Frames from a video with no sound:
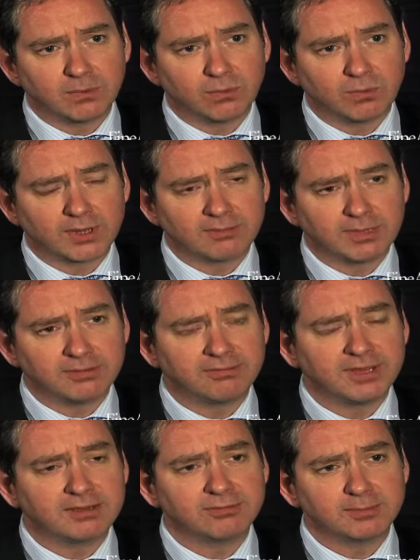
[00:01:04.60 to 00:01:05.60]
one of my
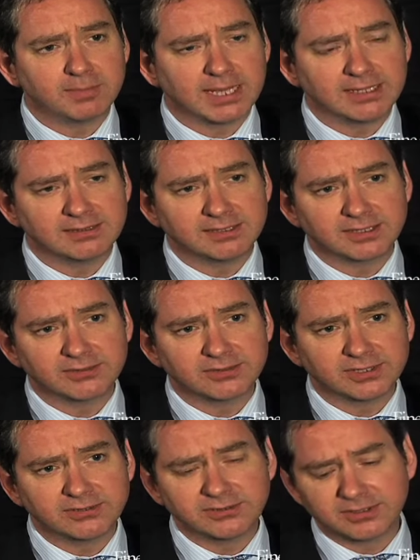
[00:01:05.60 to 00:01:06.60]
favourite paintings
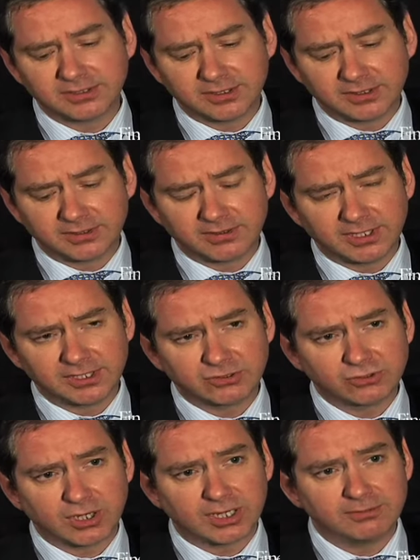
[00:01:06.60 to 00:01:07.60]
is The
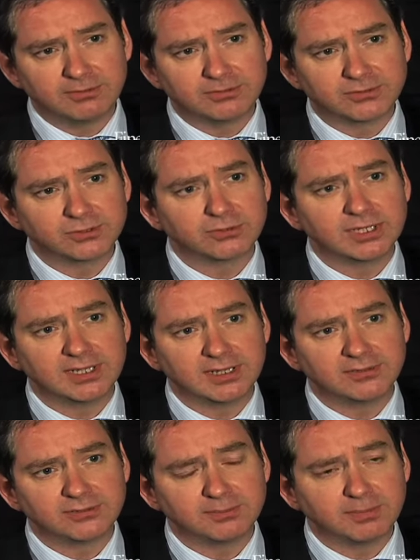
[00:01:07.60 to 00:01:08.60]
Triumph of
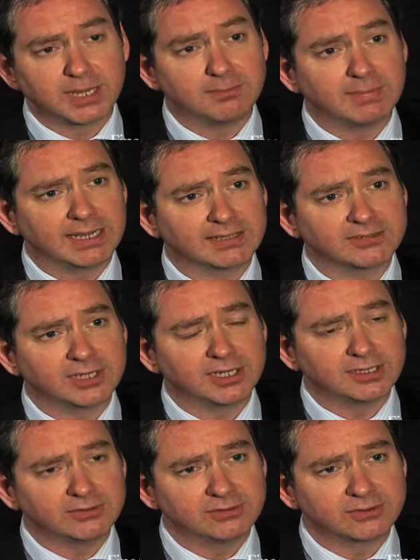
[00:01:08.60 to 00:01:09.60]
Surrealism by Max
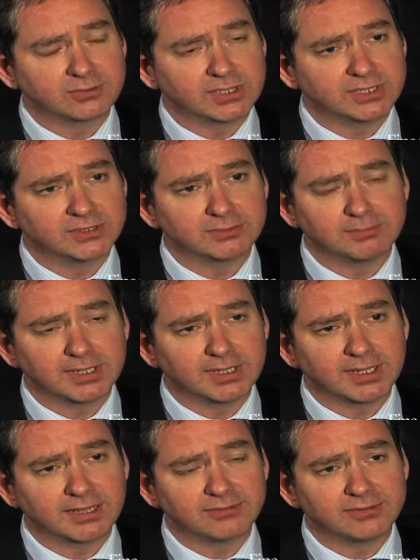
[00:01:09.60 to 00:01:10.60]
Ernst, which
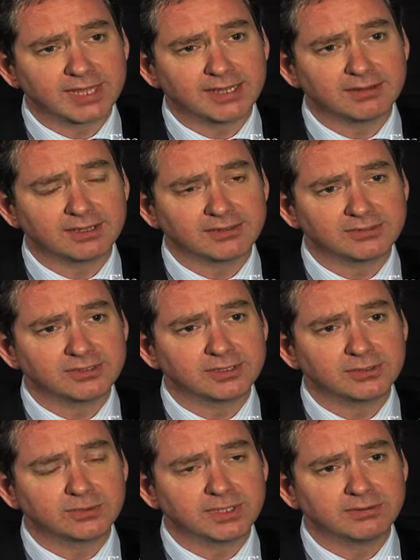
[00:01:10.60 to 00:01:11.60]
uh, hasn't anything to
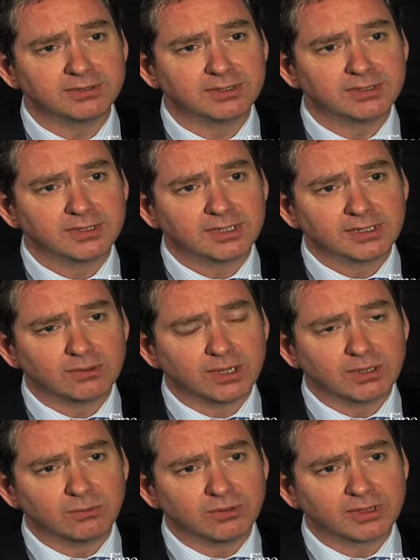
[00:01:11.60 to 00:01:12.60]
do with uh,
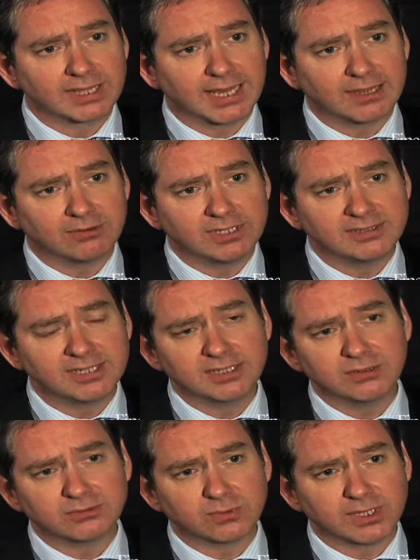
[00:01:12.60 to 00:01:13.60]
what the gallery
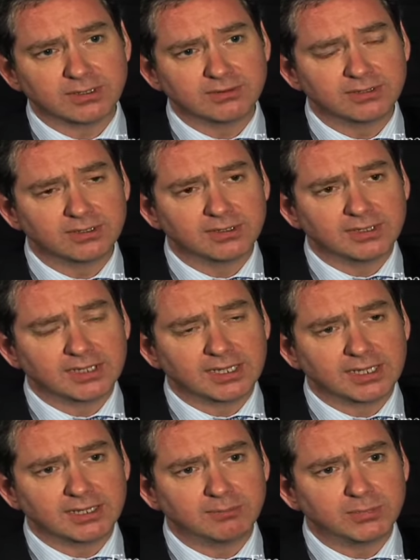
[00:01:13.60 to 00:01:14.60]
deals with,
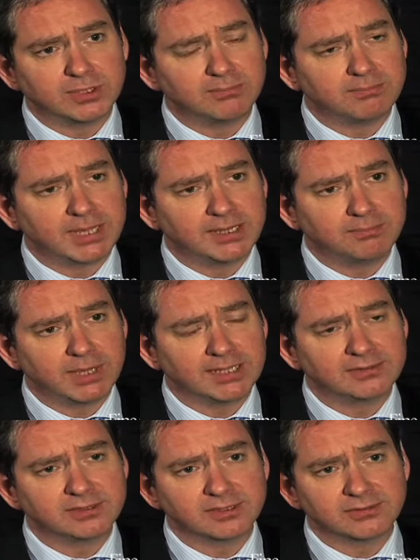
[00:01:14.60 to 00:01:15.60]
uh, but many
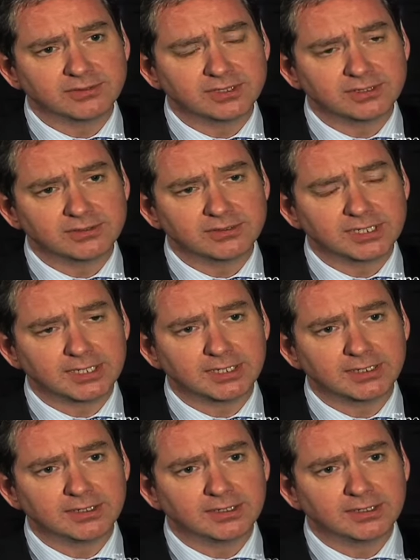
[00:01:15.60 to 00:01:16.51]
paintings that uh,